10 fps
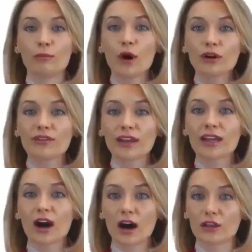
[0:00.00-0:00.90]

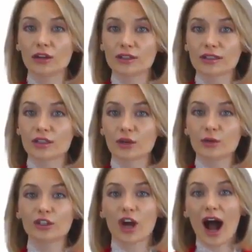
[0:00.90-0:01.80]
motivating others to
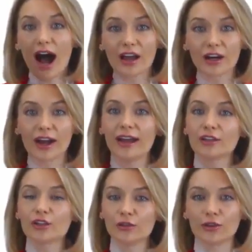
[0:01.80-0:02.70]
reach higher
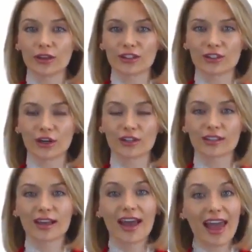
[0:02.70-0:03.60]
and shoot for the stars.